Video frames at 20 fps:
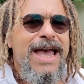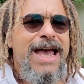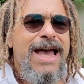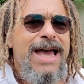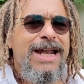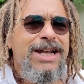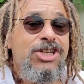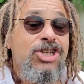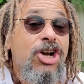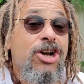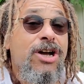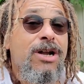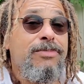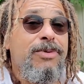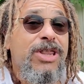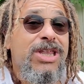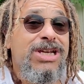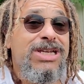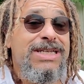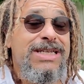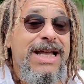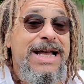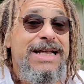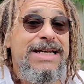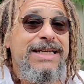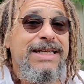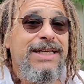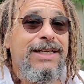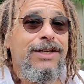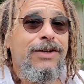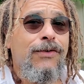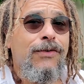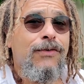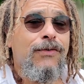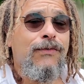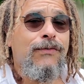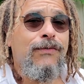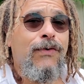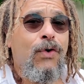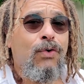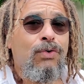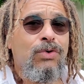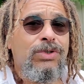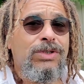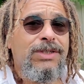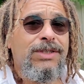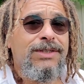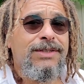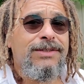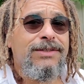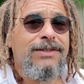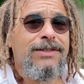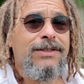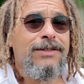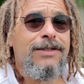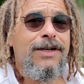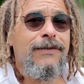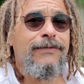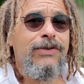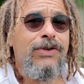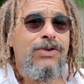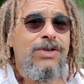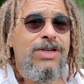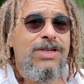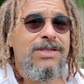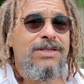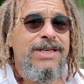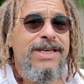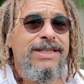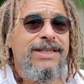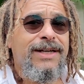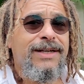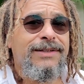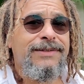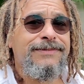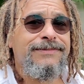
And his younger brother Sandy followed a few years later.